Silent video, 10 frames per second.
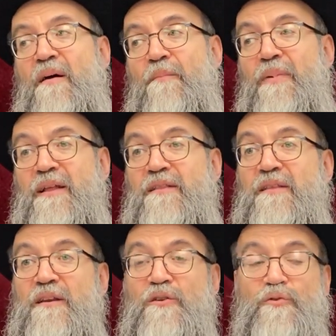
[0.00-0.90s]
but
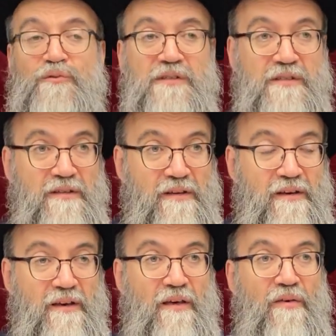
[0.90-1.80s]
the news
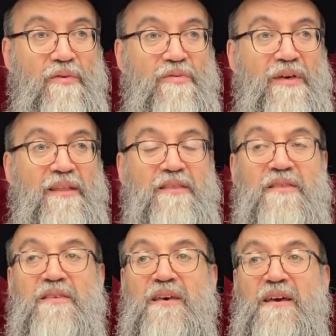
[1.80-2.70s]
that
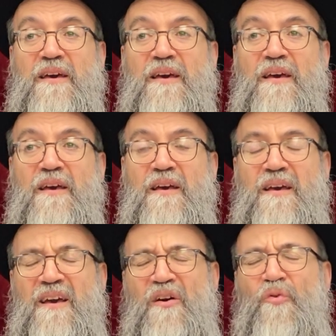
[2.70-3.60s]
the
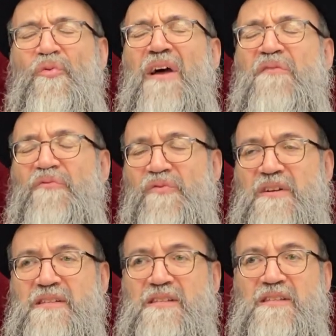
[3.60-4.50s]

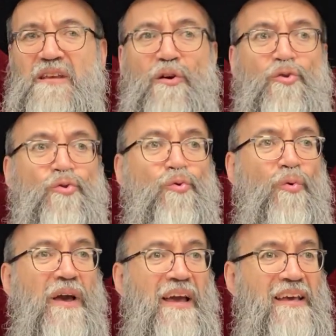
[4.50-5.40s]
reference
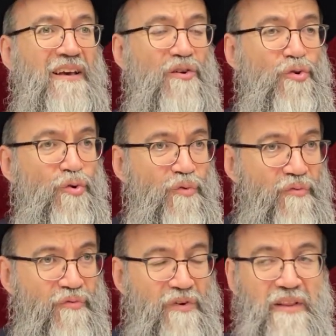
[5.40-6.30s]
to
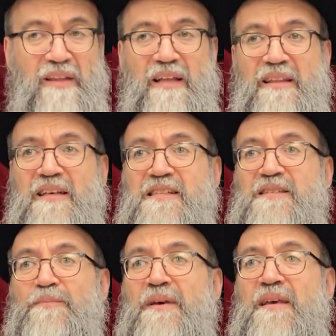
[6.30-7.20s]
Eruv that
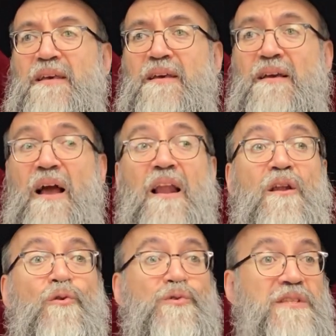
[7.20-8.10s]
is being
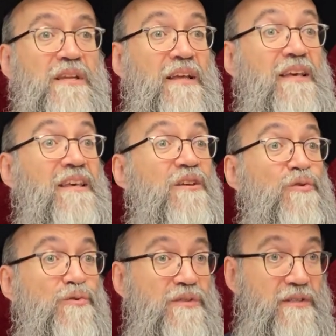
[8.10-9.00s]
loosely
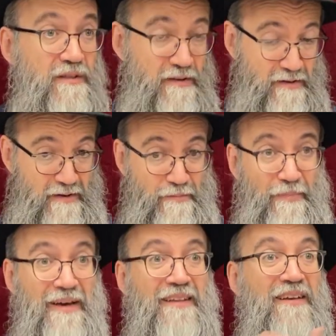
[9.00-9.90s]
used
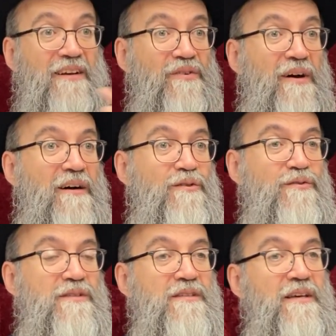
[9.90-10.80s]
by the
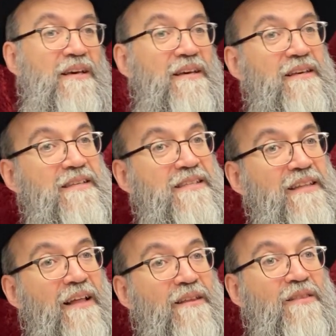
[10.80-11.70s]
crowds is
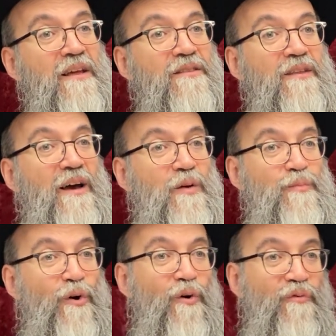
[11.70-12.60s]
not that type
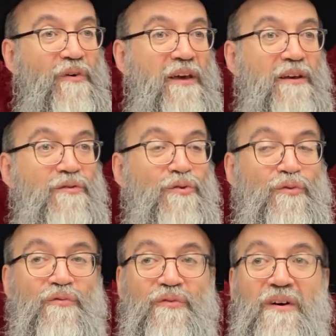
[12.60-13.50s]
of Eruv